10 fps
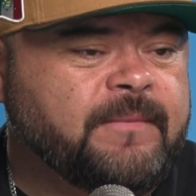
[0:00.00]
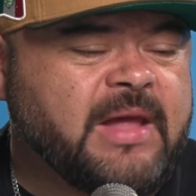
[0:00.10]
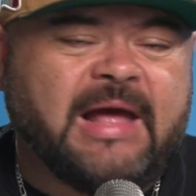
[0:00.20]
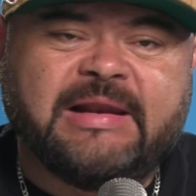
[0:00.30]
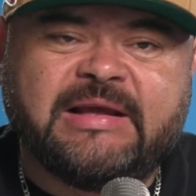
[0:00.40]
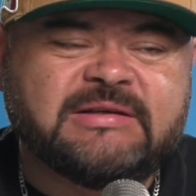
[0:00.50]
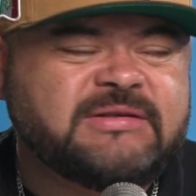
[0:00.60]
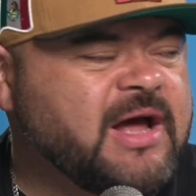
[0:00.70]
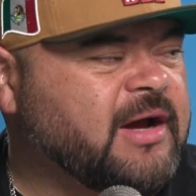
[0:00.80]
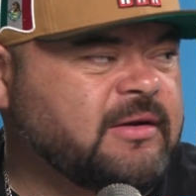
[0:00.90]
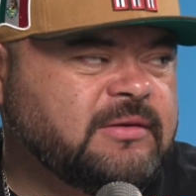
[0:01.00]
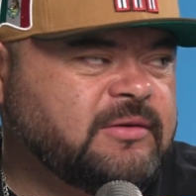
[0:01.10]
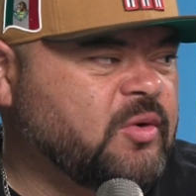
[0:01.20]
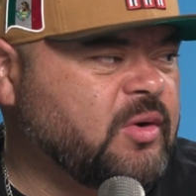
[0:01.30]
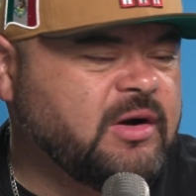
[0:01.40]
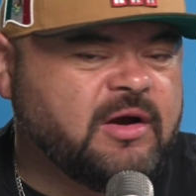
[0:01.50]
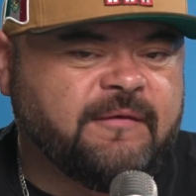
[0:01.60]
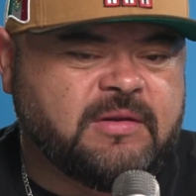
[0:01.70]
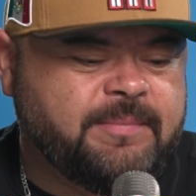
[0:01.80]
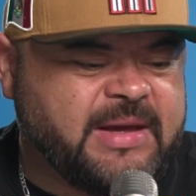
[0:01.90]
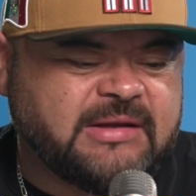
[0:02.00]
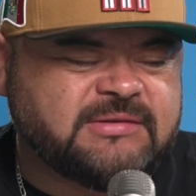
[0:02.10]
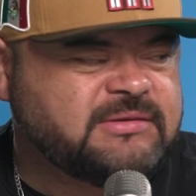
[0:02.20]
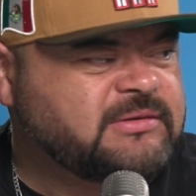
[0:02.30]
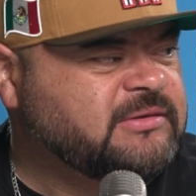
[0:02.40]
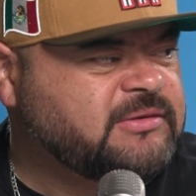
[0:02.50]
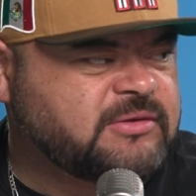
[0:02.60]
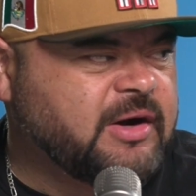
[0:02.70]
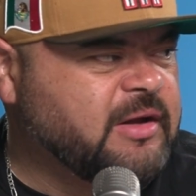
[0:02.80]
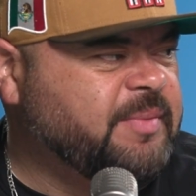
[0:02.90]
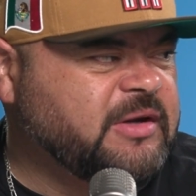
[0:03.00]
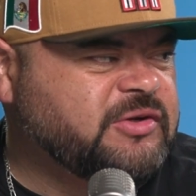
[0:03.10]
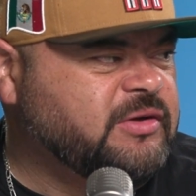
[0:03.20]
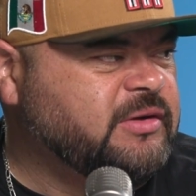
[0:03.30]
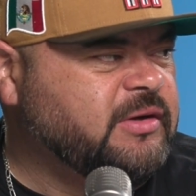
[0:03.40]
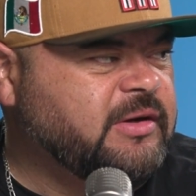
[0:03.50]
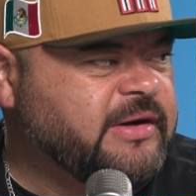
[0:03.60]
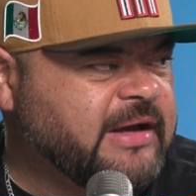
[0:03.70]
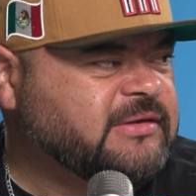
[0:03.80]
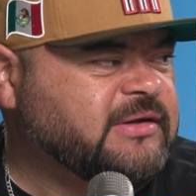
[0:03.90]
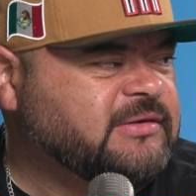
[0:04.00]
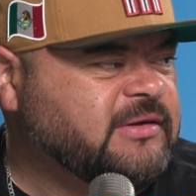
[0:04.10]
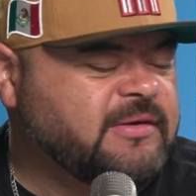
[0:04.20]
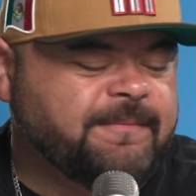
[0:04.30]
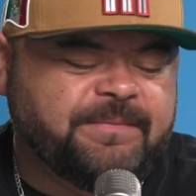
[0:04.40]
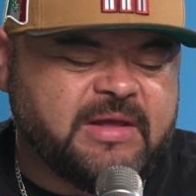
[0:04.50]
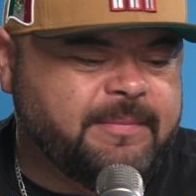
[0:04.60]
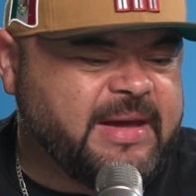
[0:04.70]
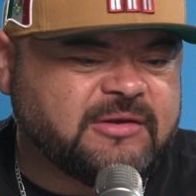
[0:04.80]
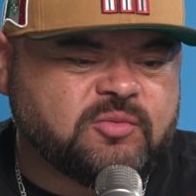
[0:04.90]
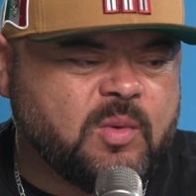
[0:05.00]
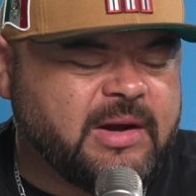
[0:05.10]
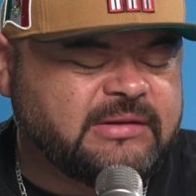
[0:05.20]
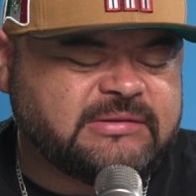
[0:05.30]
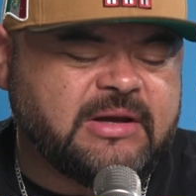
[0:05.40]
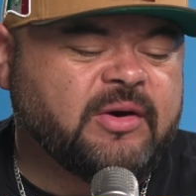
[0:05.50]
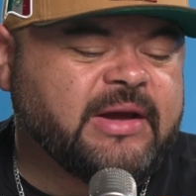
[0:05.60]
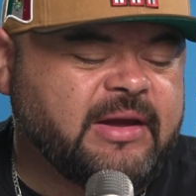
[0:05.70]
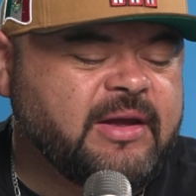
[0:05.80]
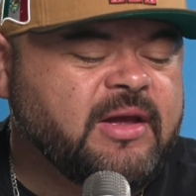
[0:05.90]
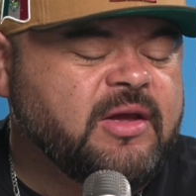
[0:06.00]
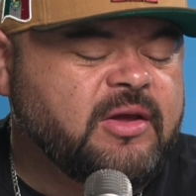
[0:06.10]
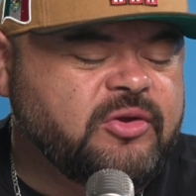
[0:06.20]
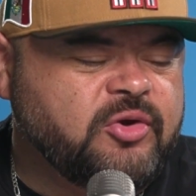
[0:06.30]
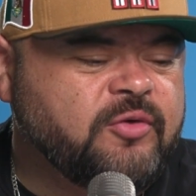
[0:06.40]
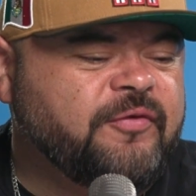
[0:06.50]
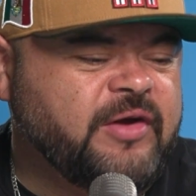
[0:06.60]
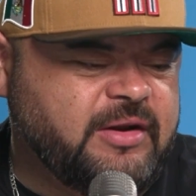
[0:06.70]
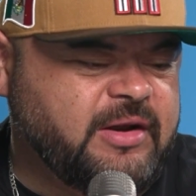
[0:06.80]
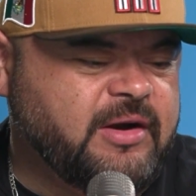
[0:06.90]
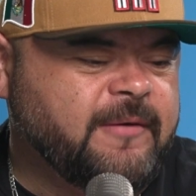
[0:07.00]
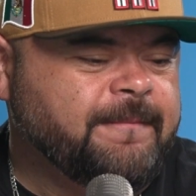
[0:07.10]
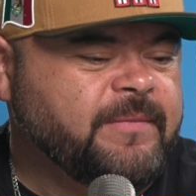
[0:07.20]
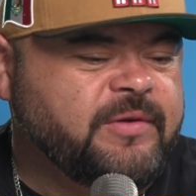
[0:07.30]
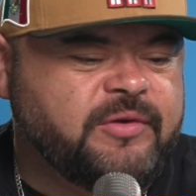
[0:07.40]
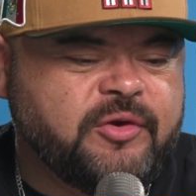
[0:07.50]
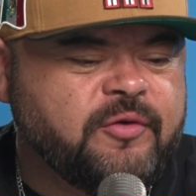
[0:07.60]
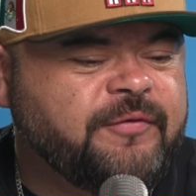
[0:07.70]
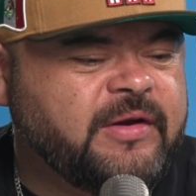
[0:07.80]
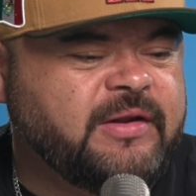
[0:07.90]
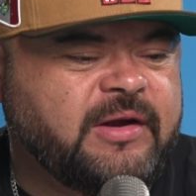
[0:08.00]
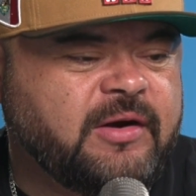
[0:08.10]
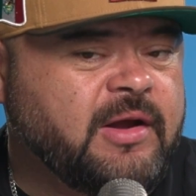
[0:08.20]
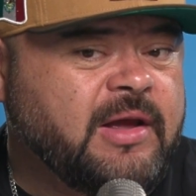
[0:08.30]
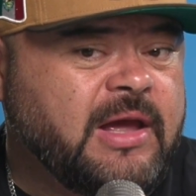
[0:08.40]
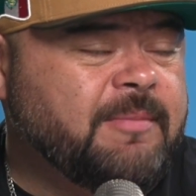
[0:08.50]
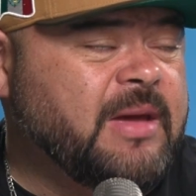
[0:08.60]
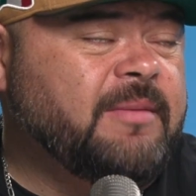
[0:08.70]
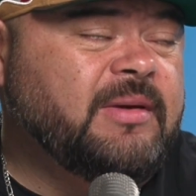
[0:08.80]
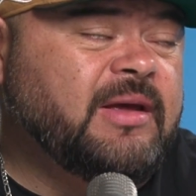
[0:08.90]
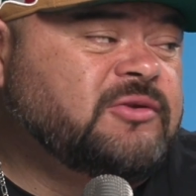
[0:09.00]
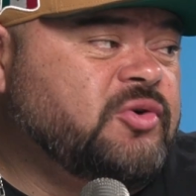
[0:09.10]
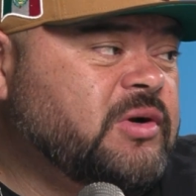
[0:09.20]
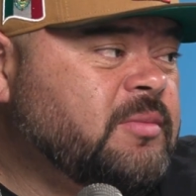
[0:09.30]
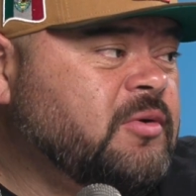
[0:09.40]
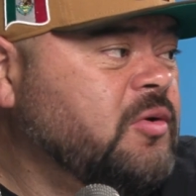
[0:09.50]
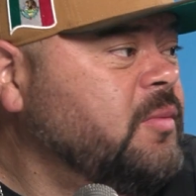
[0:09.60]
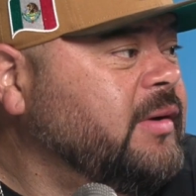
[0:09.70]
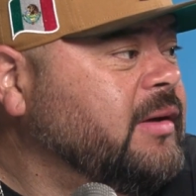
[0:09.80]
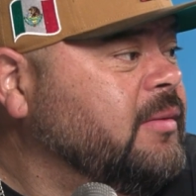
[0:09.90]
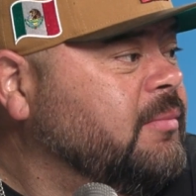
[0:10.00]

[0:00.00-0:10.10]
at least knock on the door of the best starting pitcher next season, the best one. Say, okay, you fit here, and maybe it's Jordan Montgomery.